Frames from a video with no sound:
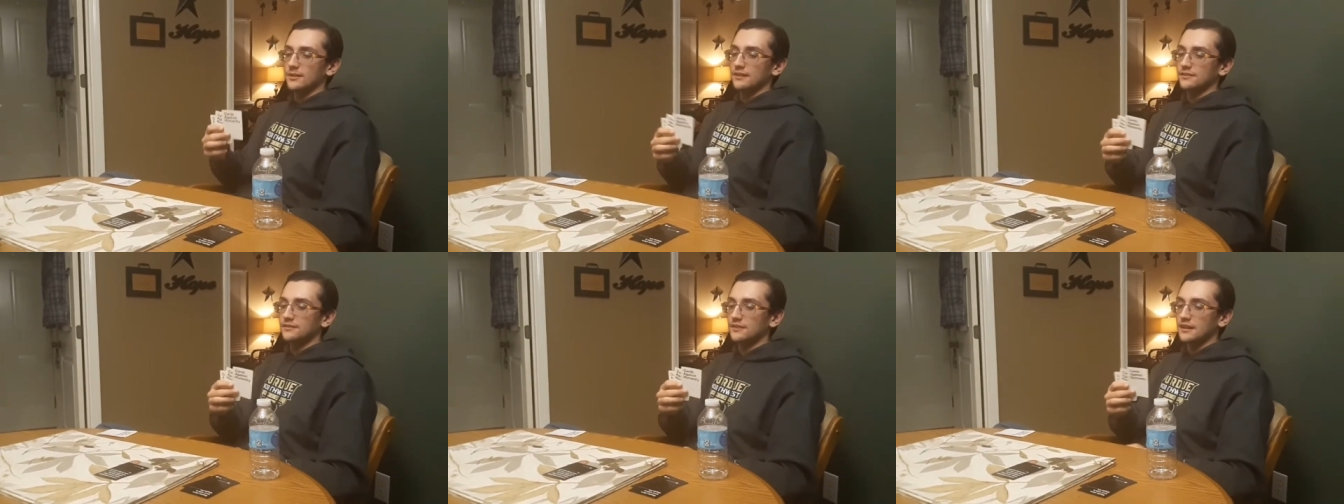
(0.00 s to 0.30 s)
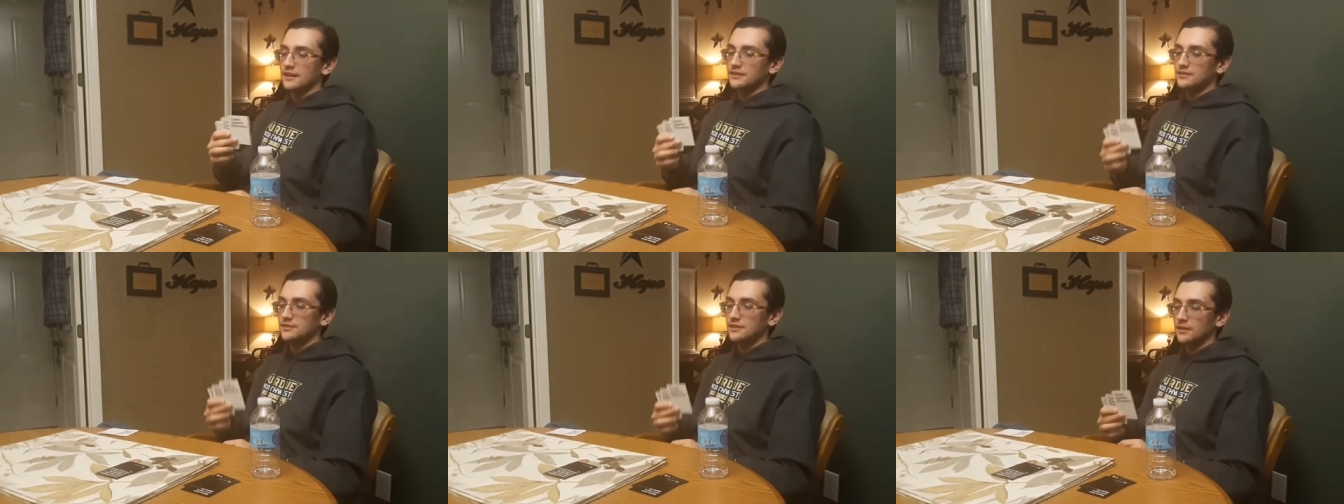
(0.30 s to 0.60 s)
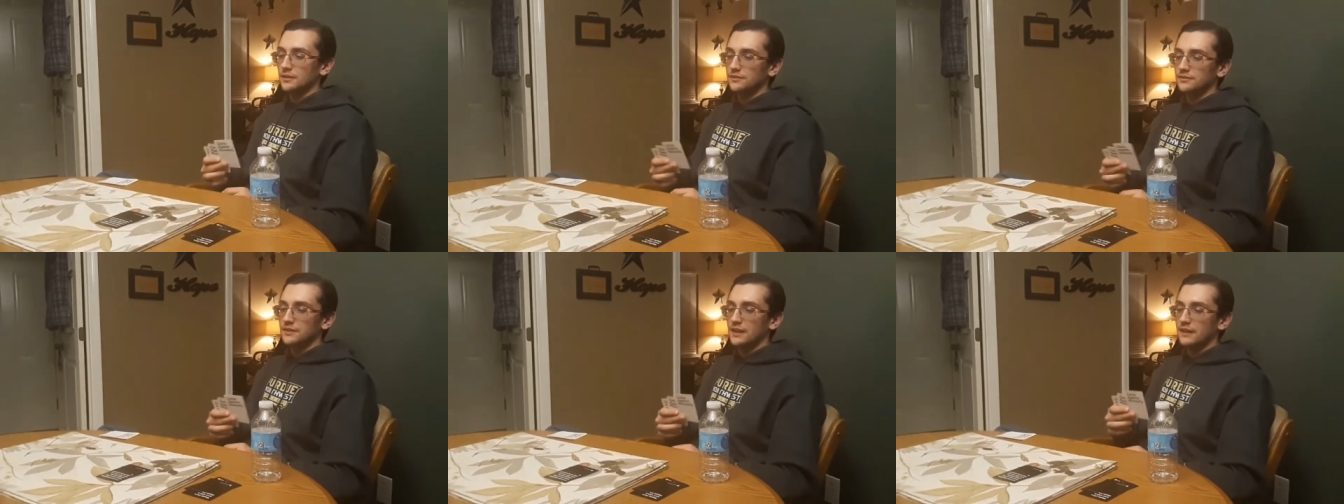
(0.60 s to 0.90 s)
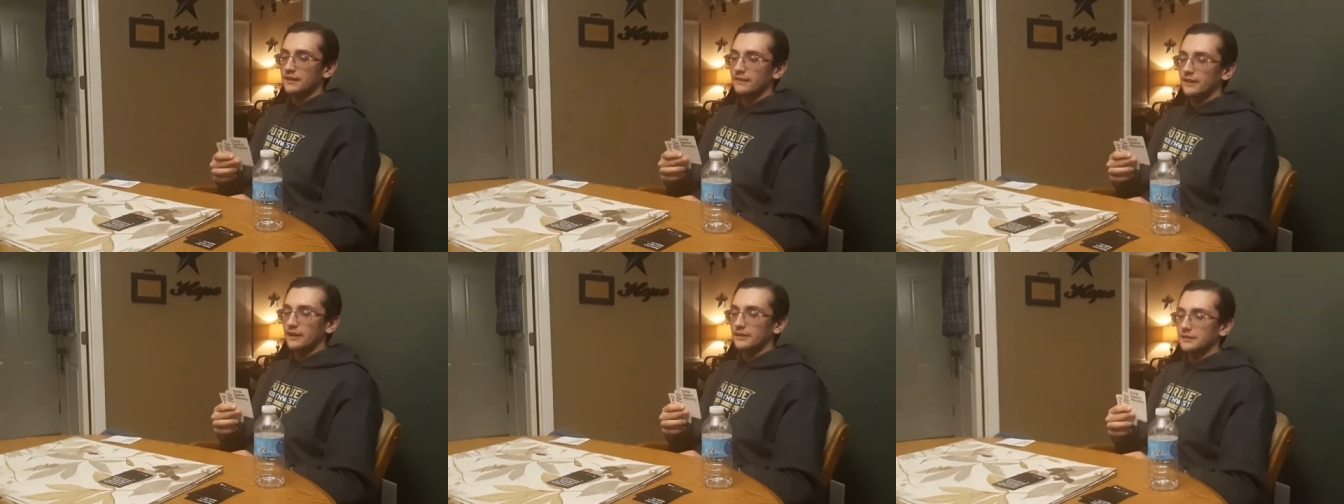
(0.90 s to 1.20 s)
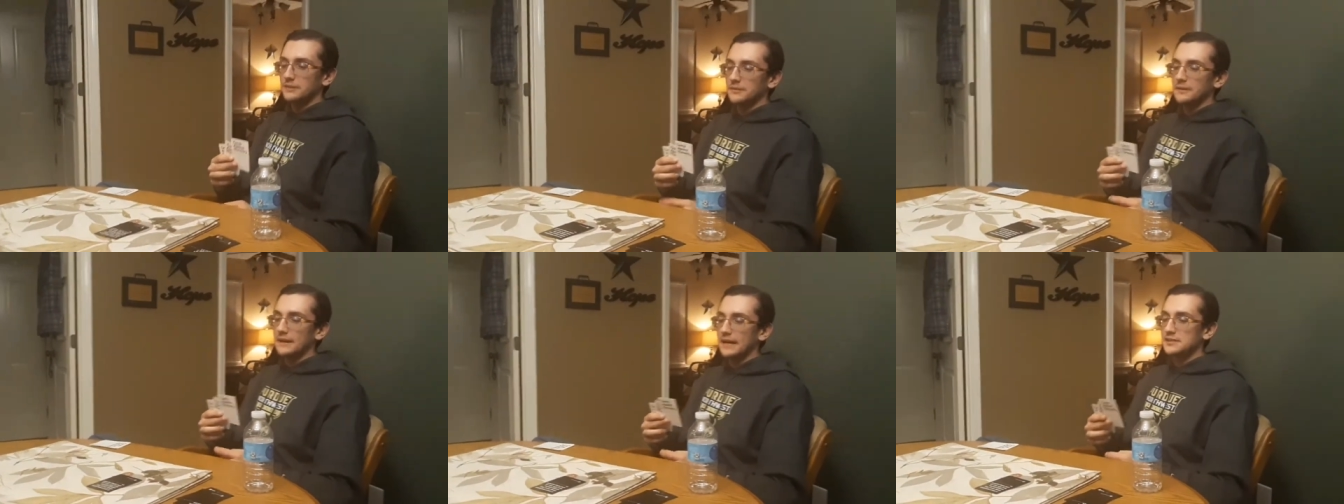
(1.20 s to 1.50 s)
study shows that
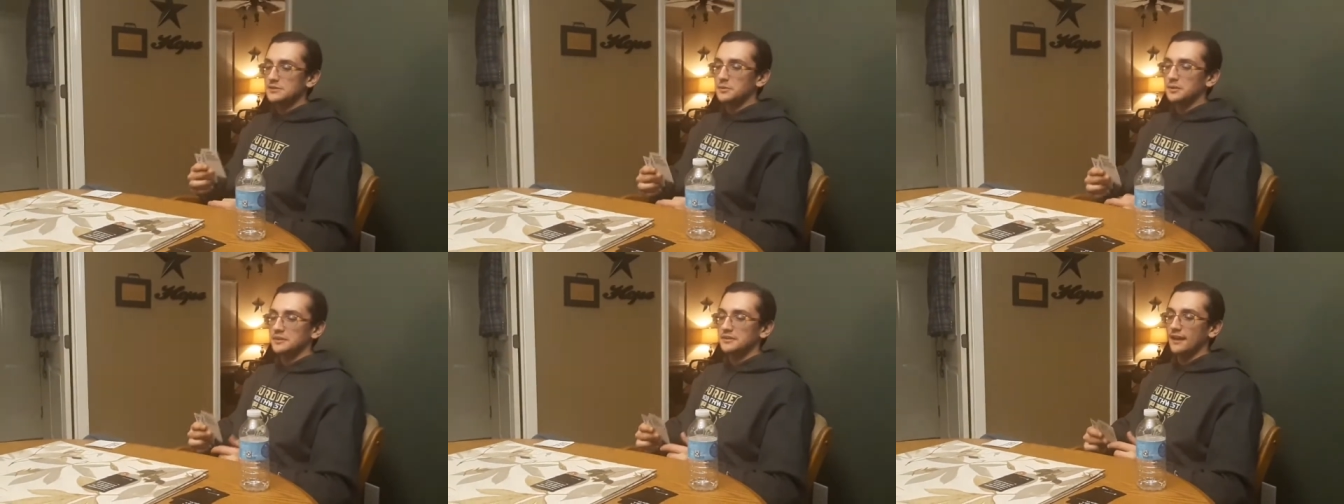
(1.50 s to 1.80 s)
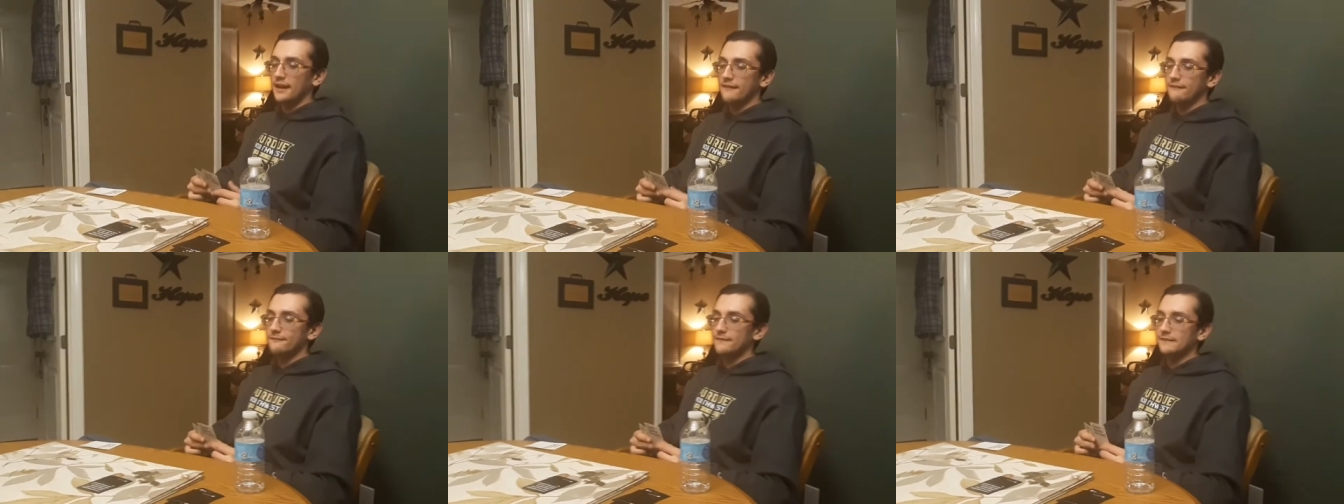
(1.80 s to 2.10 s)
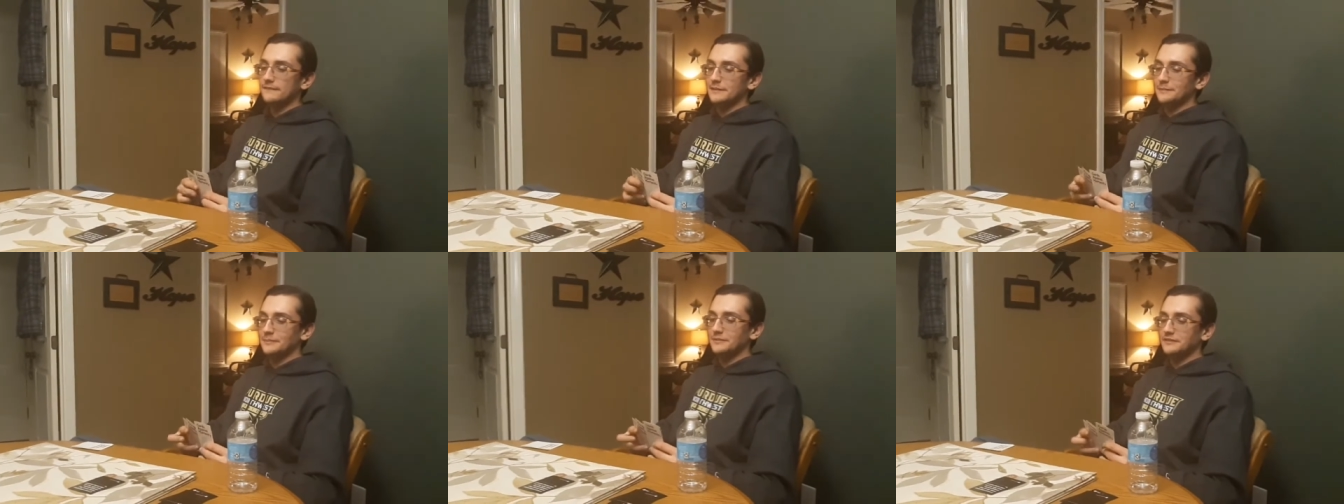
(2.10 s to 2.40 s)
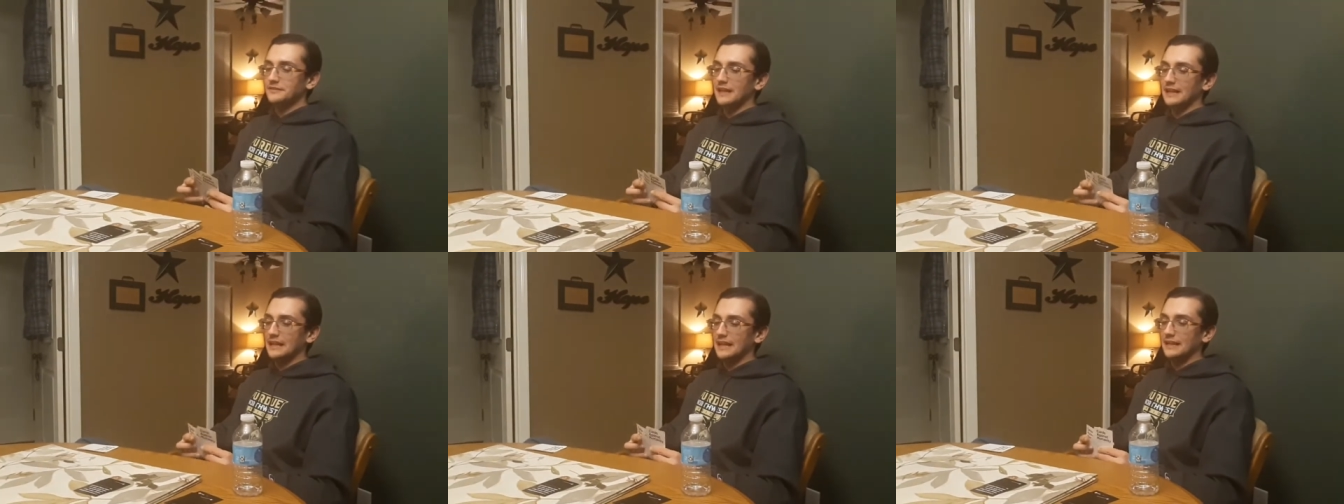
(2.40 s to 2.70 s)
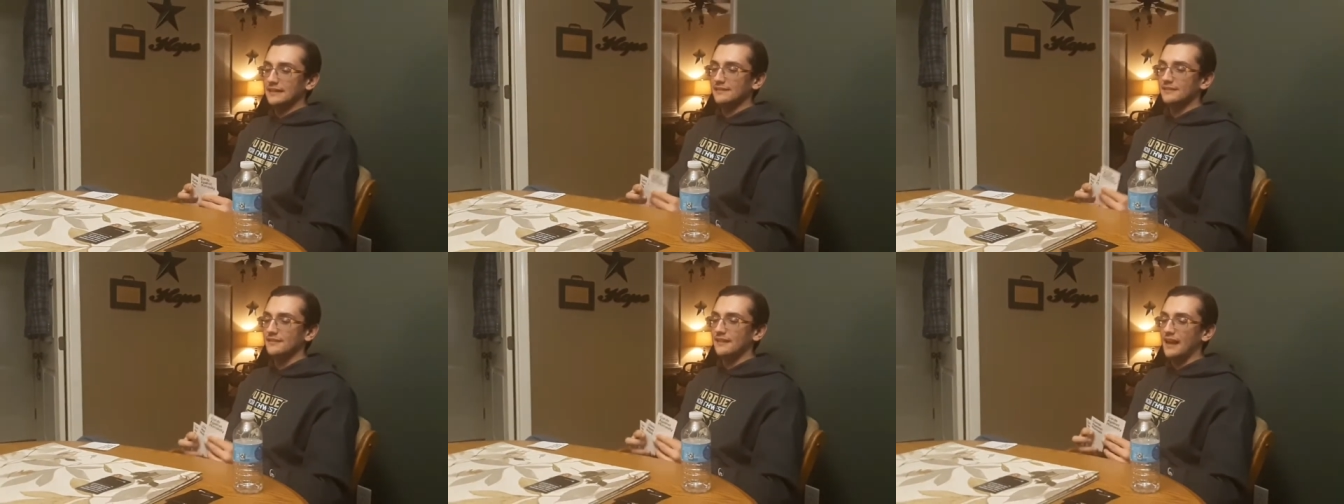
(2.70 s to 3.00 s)
undergraduates have 50%
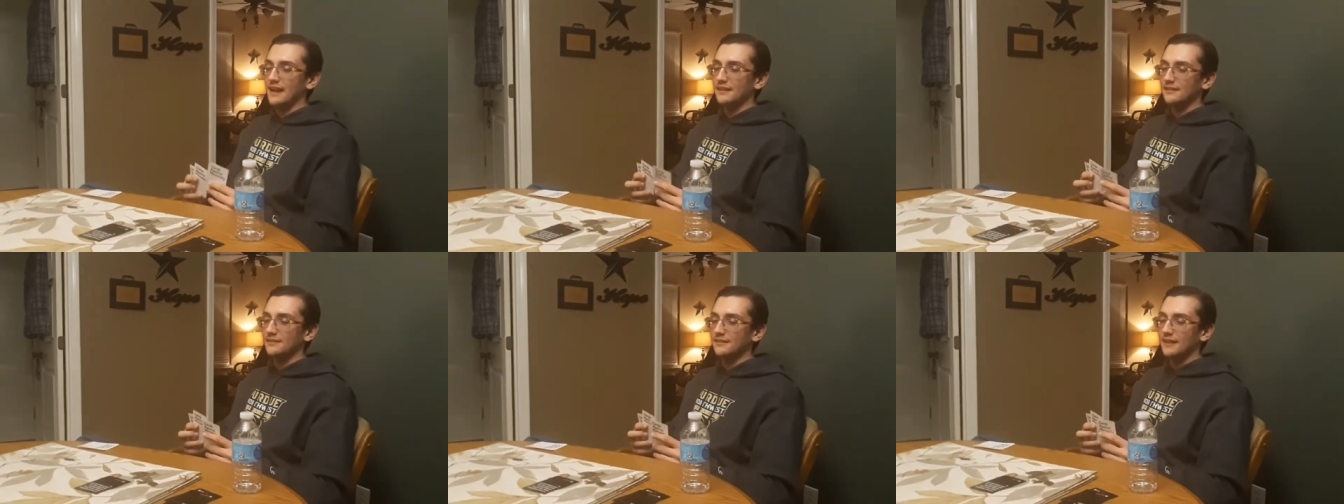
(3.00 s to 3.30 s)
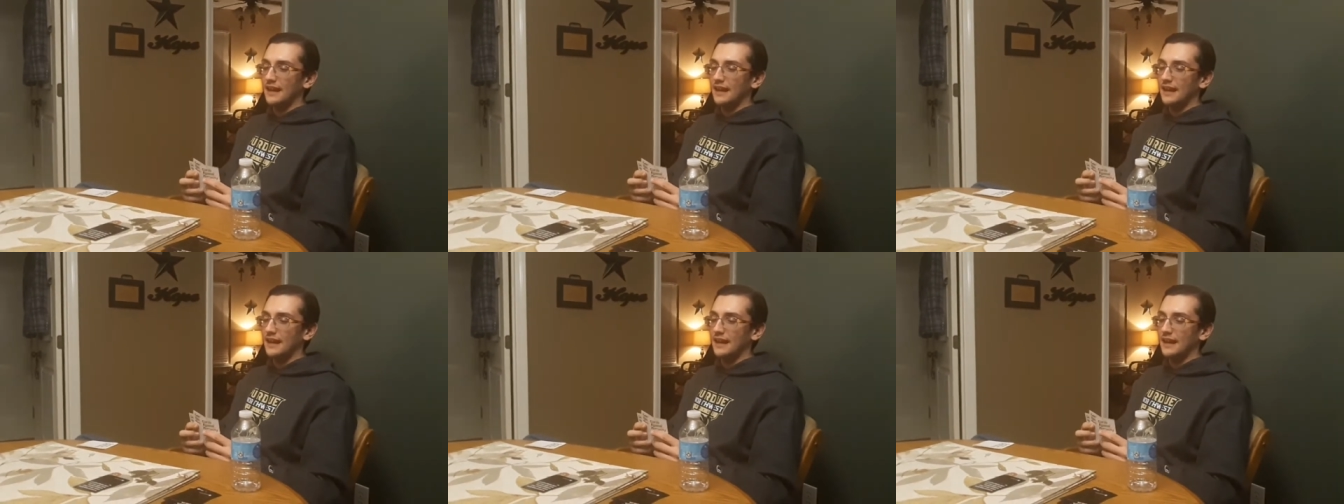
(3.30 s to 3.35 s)
less sex